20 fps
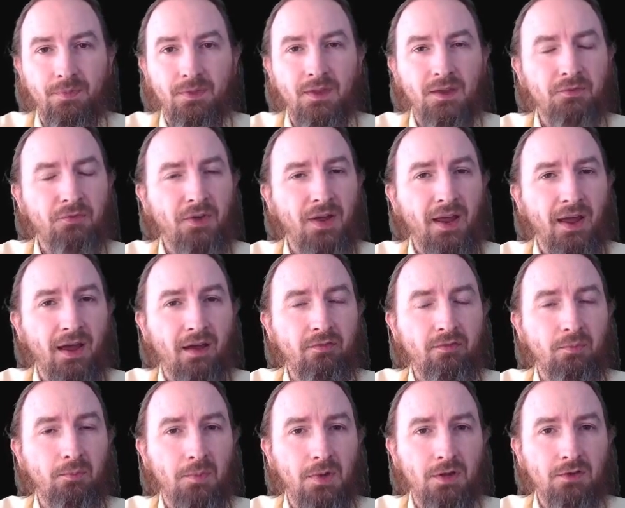If I
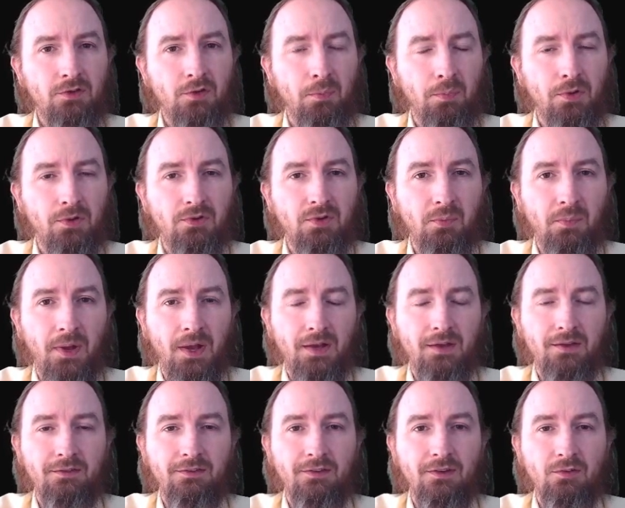have multiple
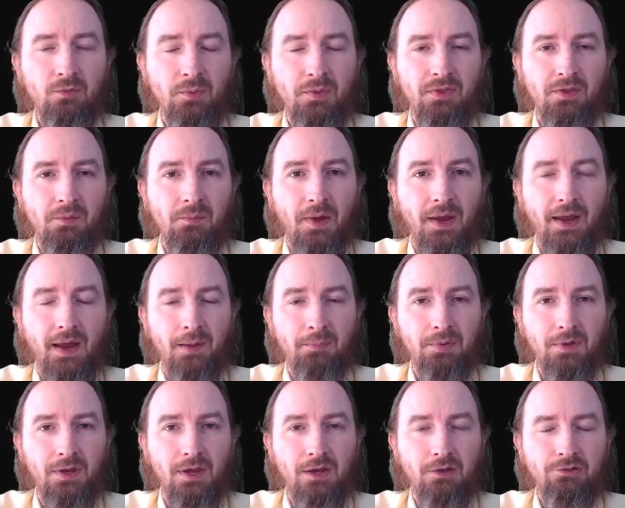dependencies within my
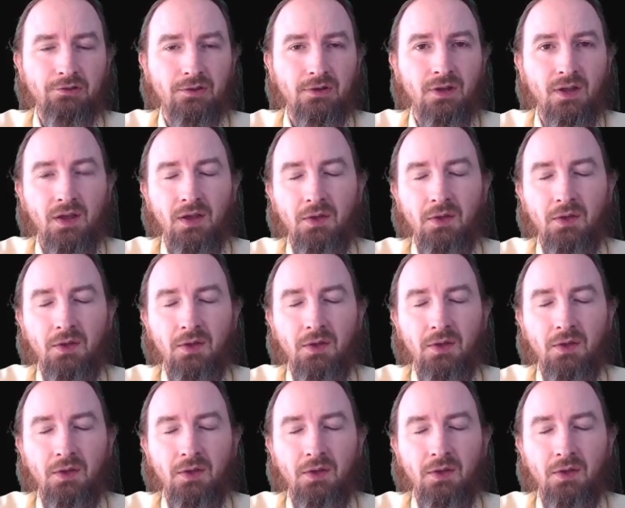application,